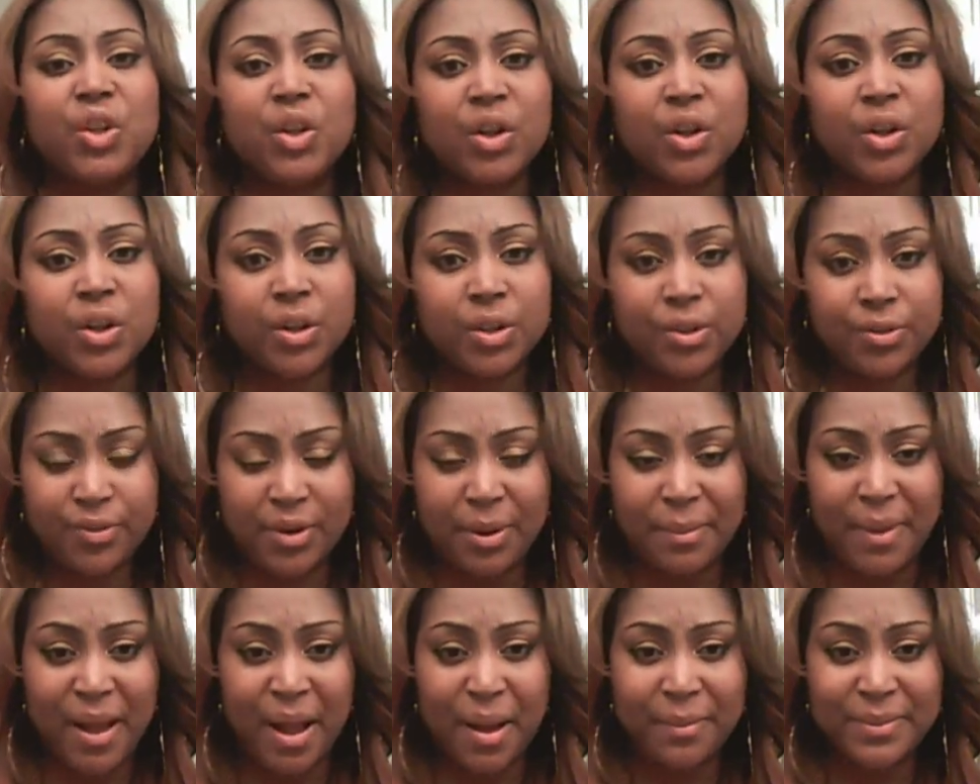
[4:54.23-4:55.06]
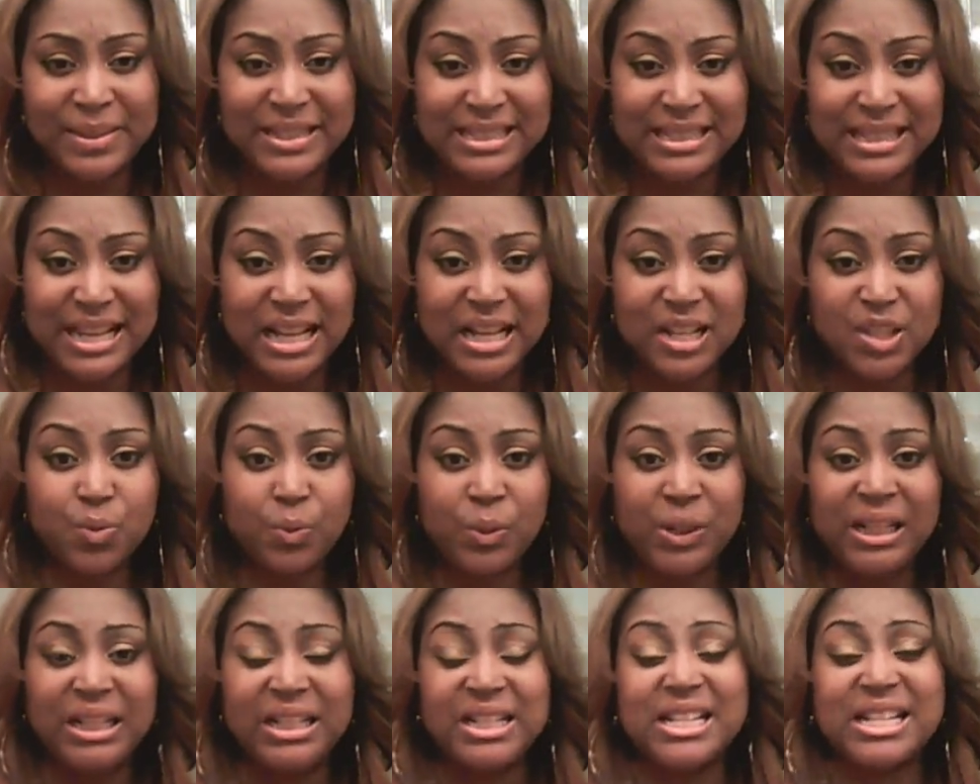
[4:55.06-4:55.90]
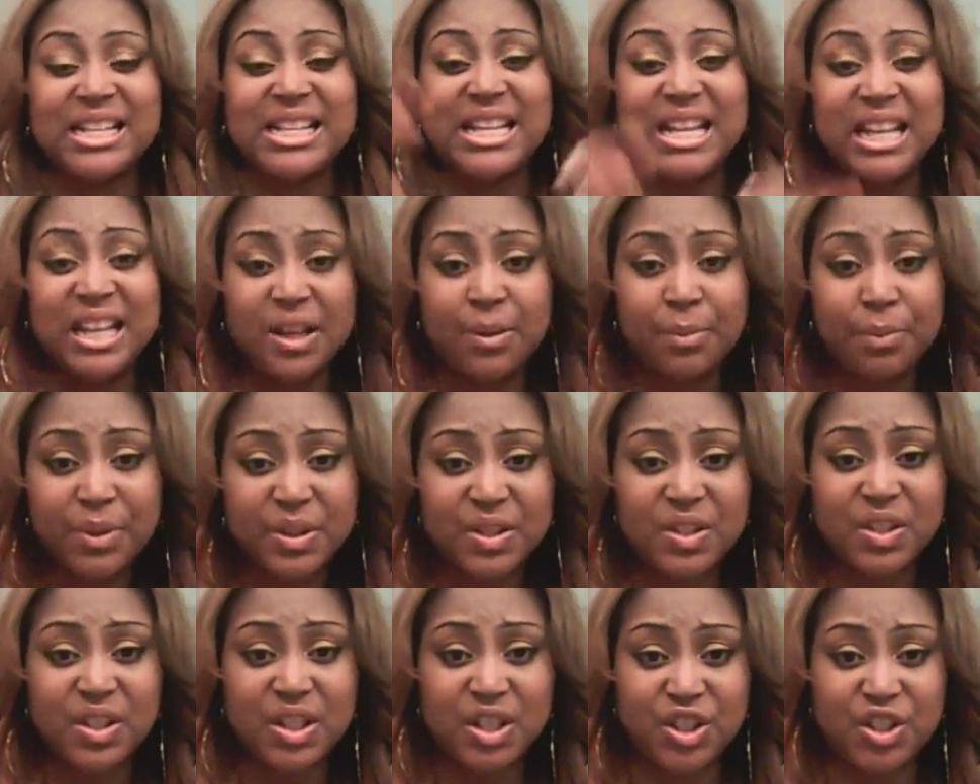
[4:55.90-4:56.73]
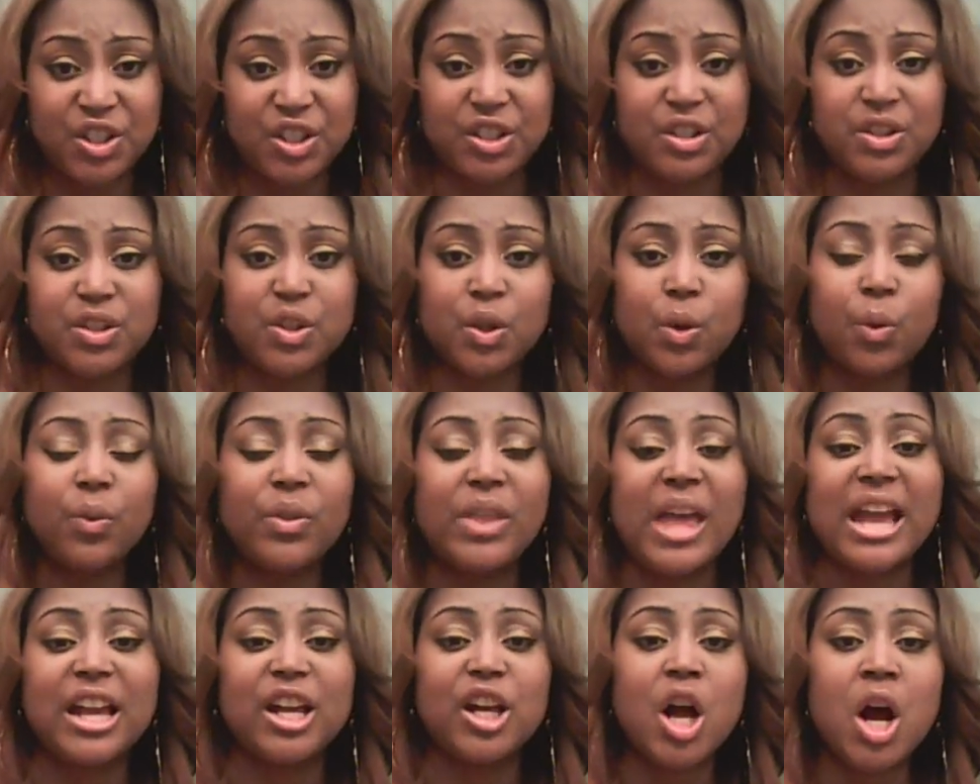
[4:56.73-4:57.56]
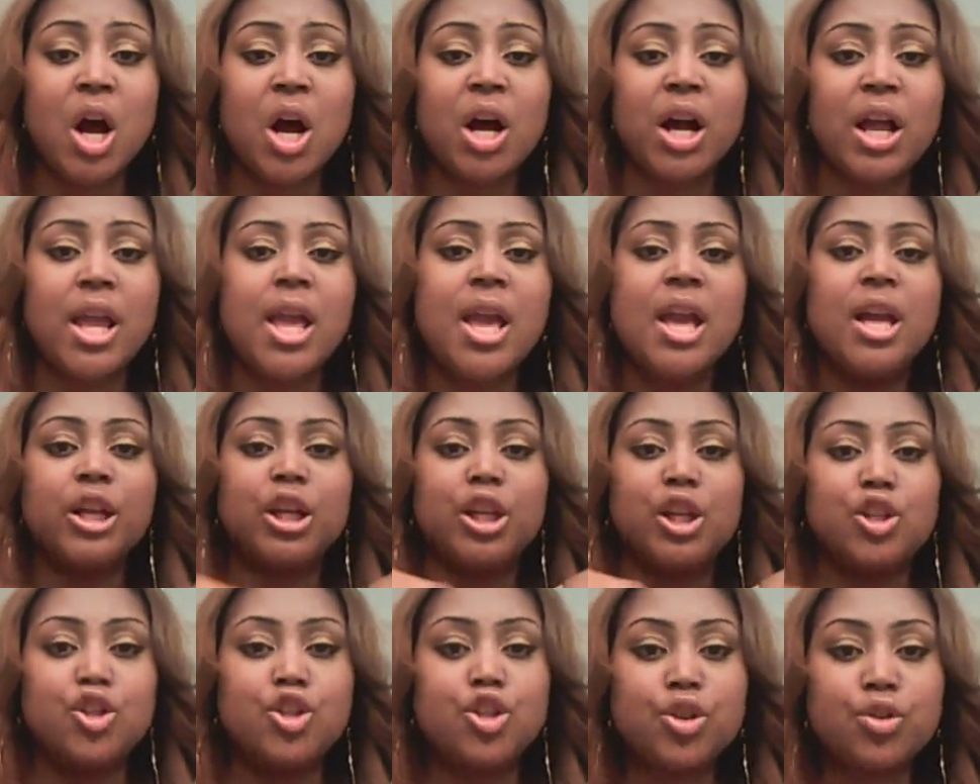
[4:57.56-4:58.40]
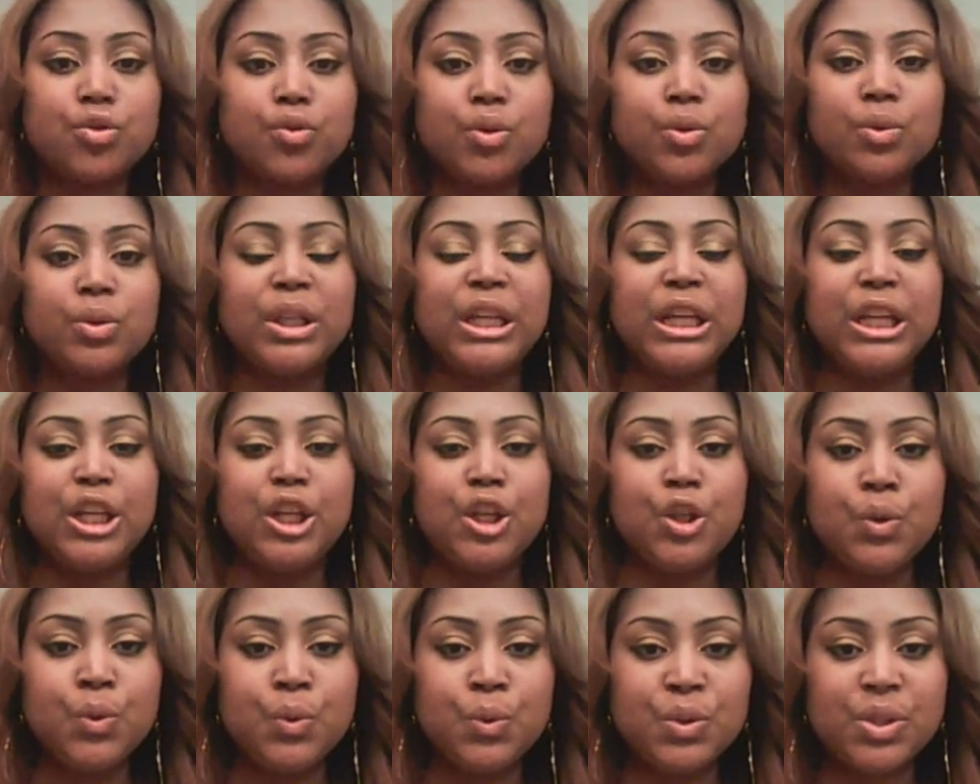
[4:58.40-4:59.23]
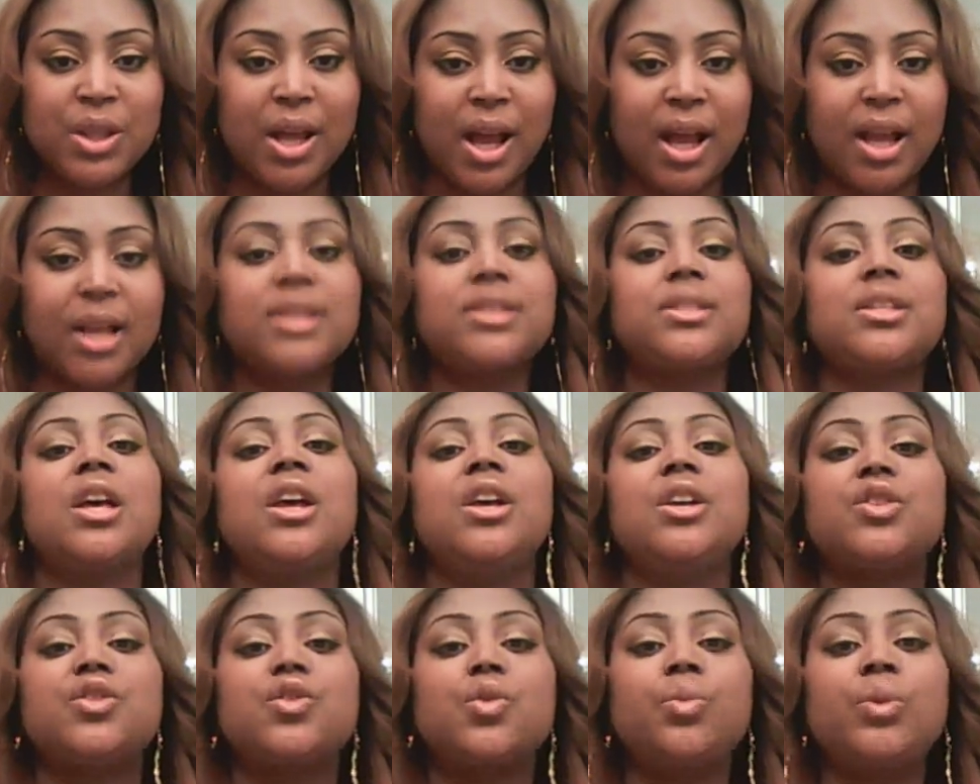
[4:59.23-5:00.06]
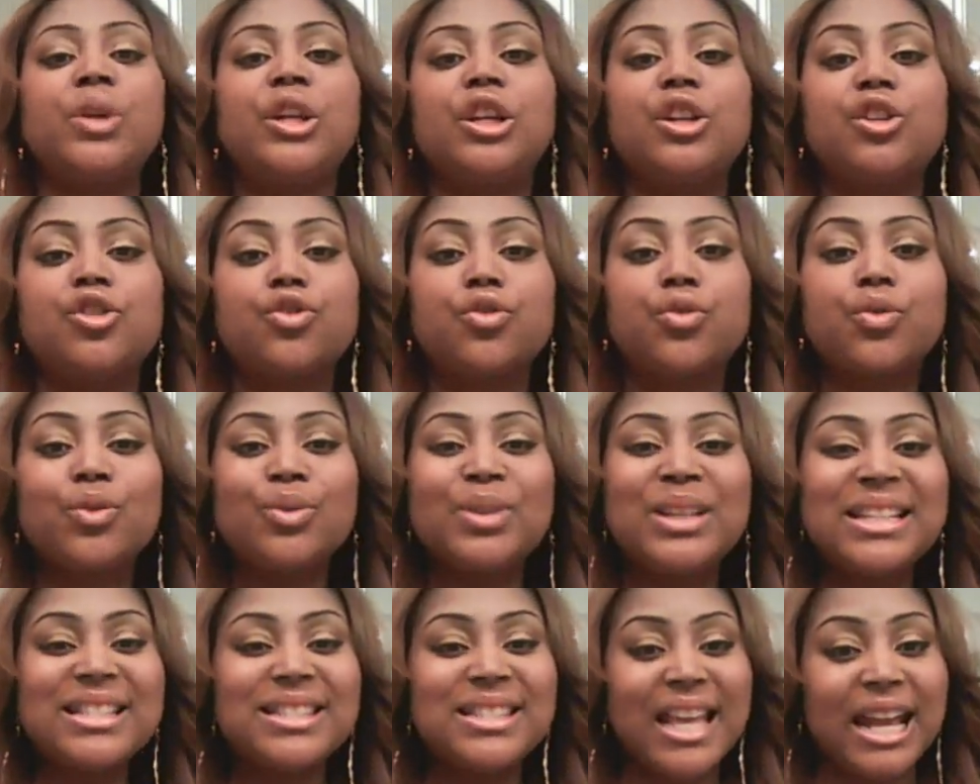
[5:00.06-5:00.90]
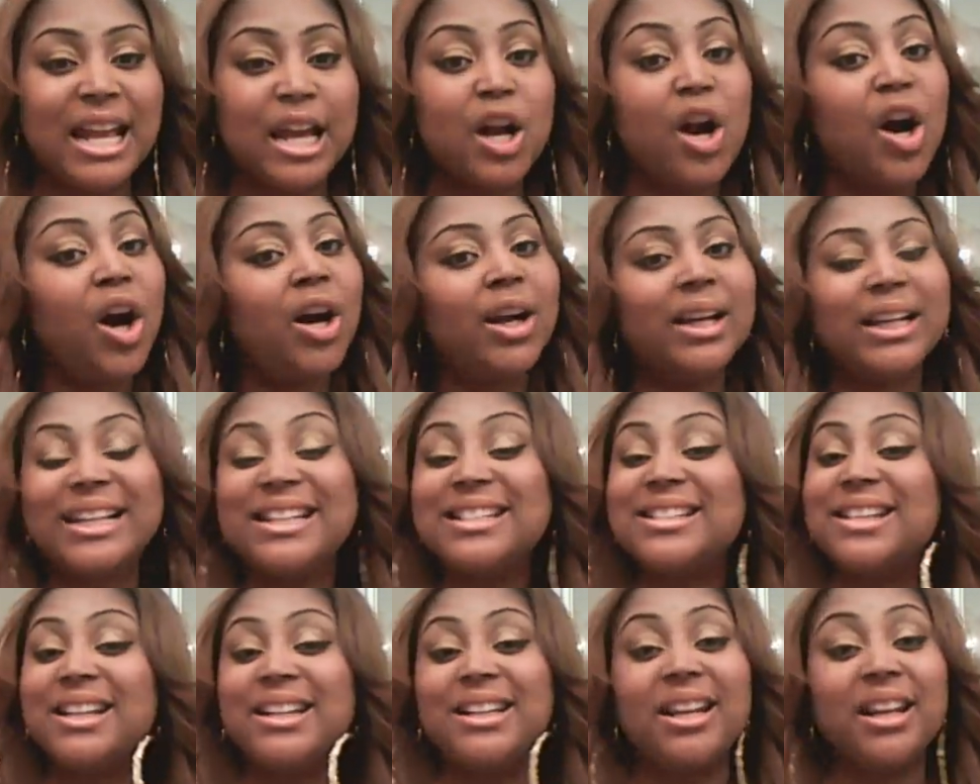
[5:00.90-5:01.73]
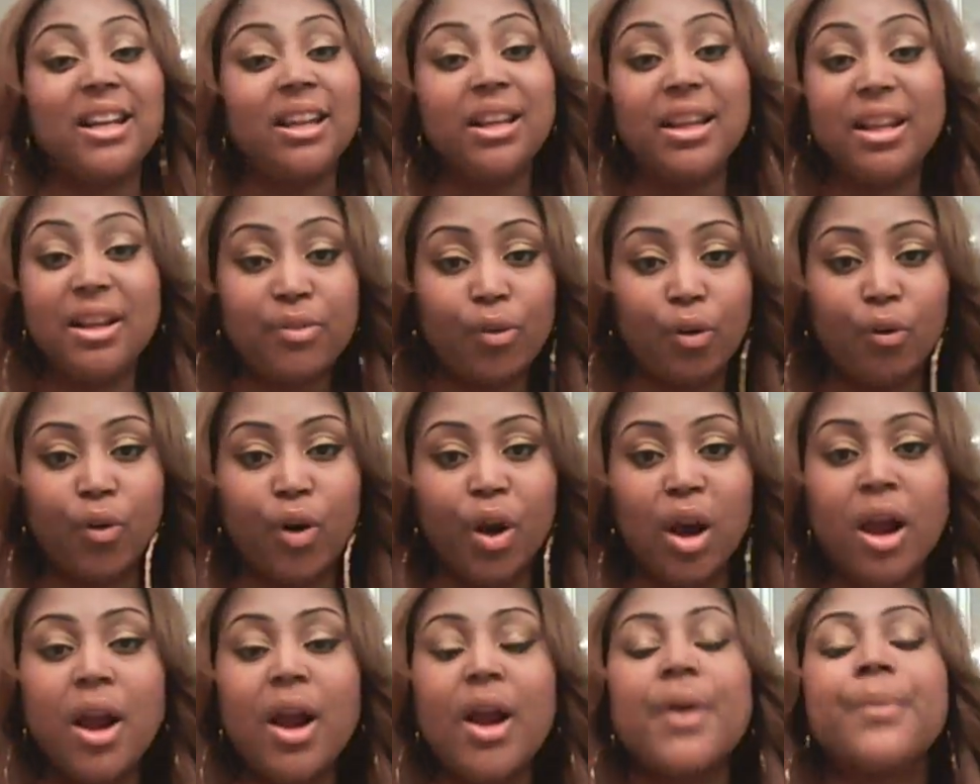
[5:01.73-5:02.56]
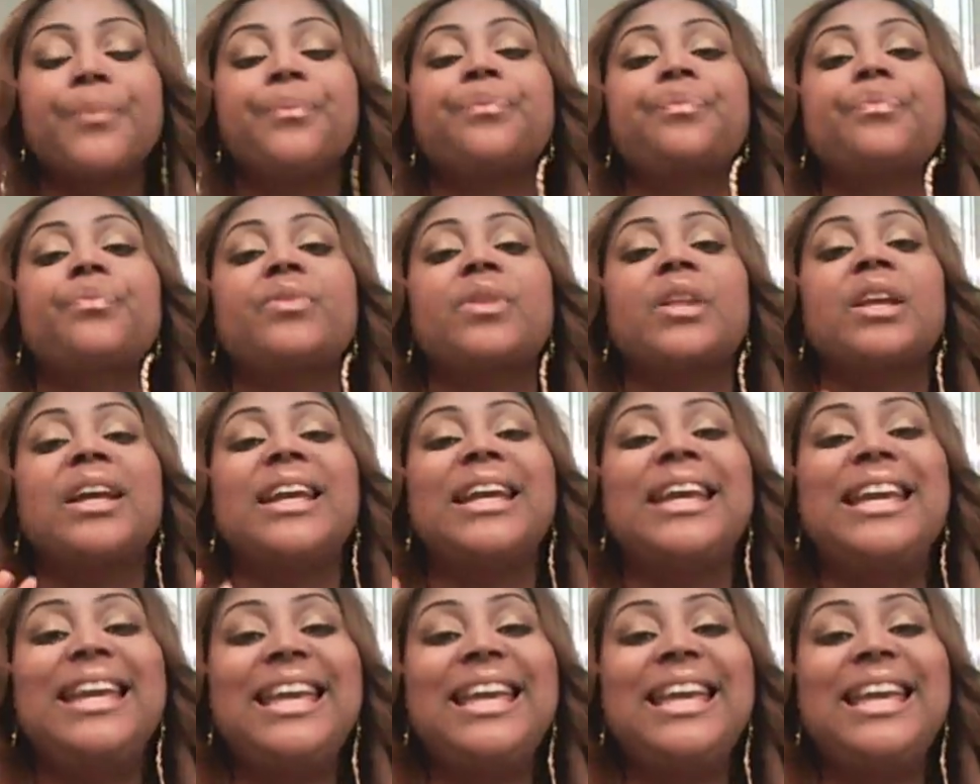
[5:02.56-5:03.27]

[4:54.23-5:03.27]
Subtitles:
We need to learn from our mistakes. We need to get in position so that God can truly use us, So we can truly say God is a deliverer.